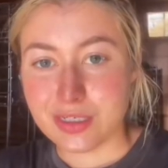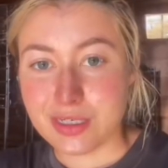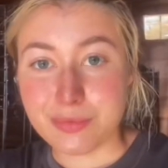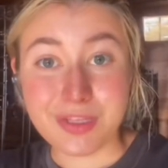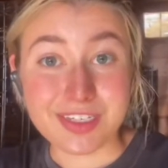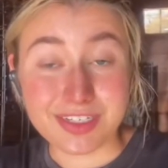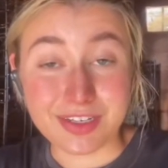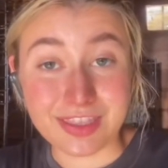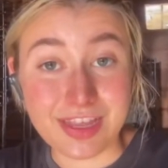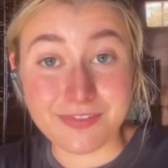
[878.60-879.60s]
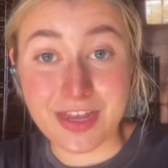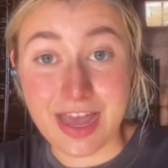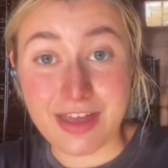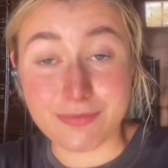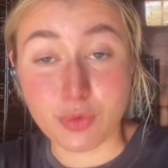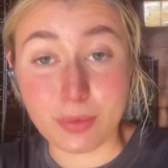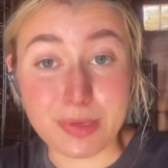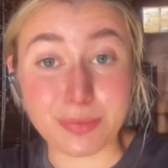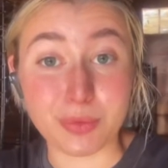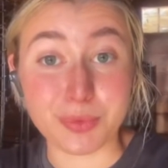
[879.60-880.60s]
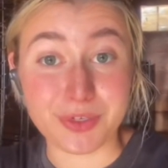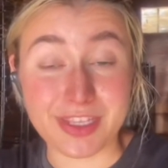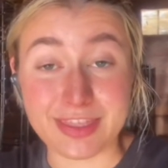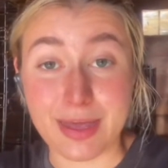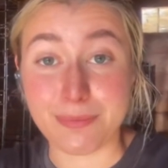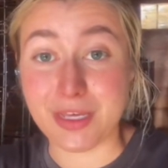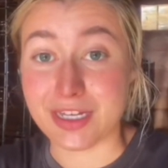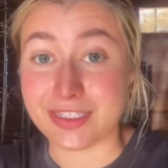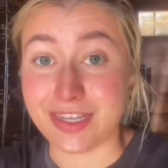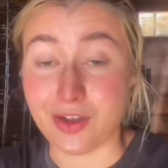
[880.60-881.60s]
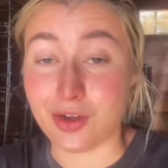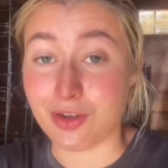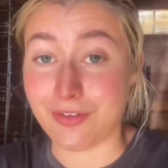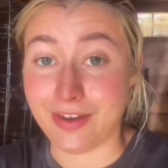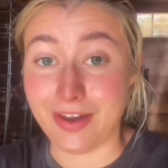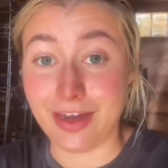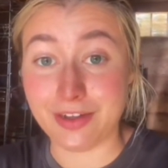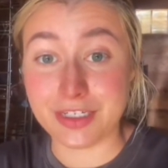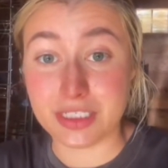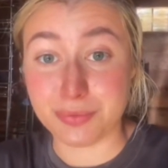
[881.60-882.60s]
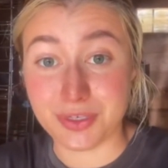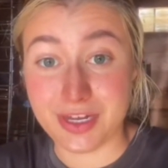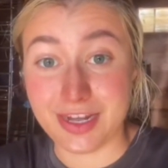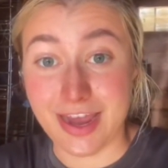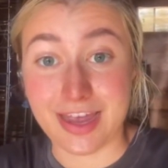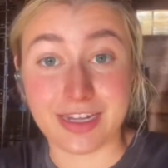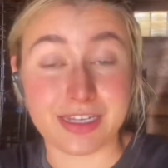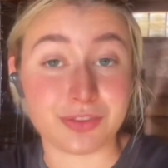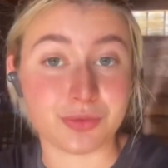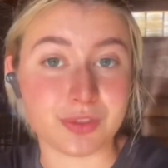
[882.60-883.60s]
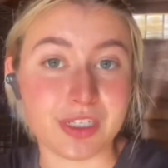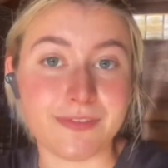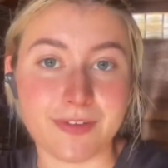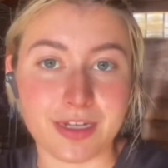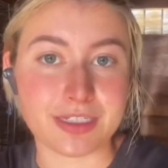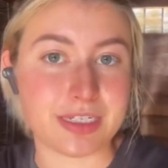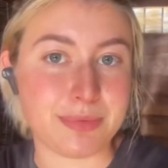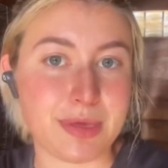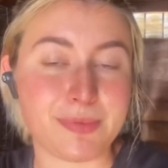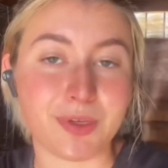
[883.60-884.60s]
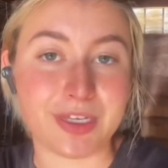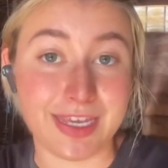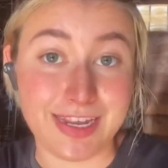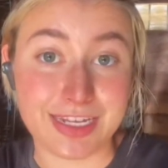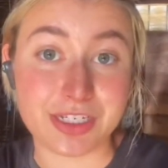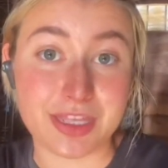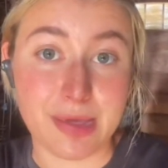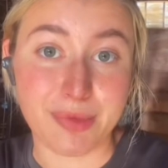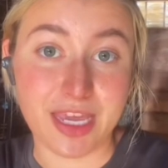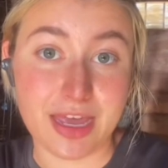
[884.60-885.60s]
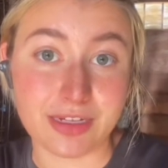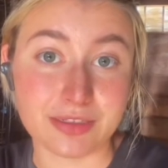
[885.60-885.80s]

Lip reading: Plus, I'd love to have more people breed them because they are a rare heritage breed and it's really fun to see people get into them again.